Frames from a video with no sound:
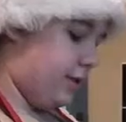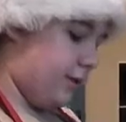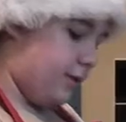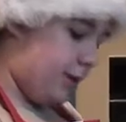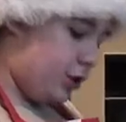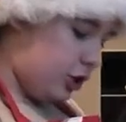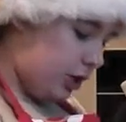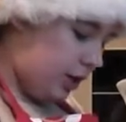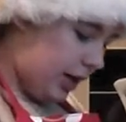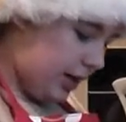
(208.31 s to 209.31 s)
So make sure you
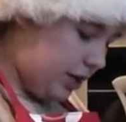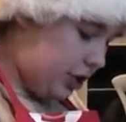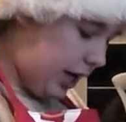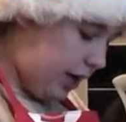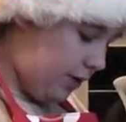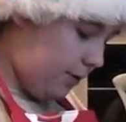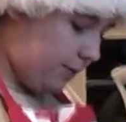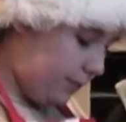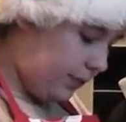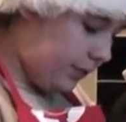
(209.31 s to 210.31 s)
don't get any shell,
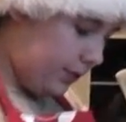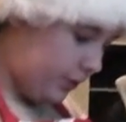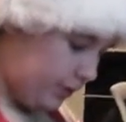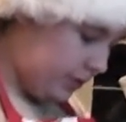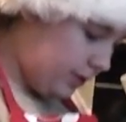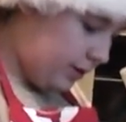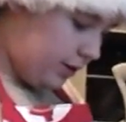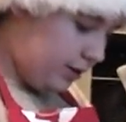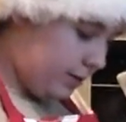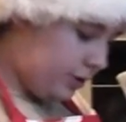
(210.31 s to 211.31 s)

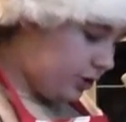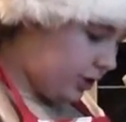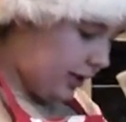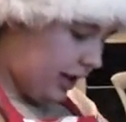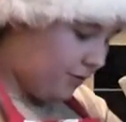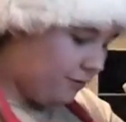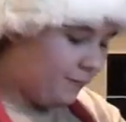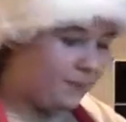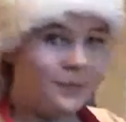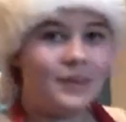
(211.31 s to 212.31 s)
which I have,
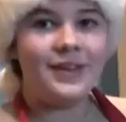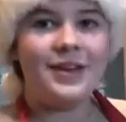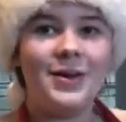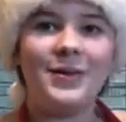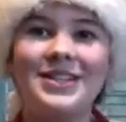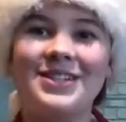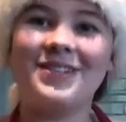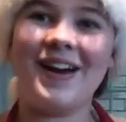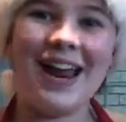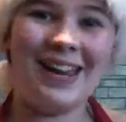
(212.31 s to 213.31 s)
which is
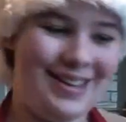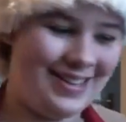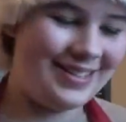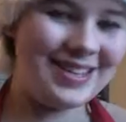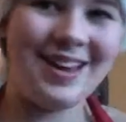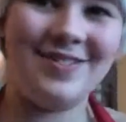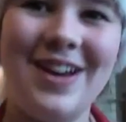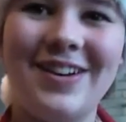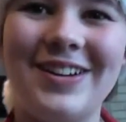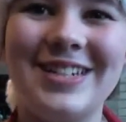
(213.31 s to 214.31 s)
great because I've now
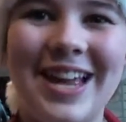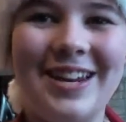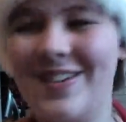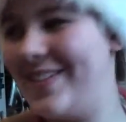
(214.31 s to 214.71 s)
got shell in my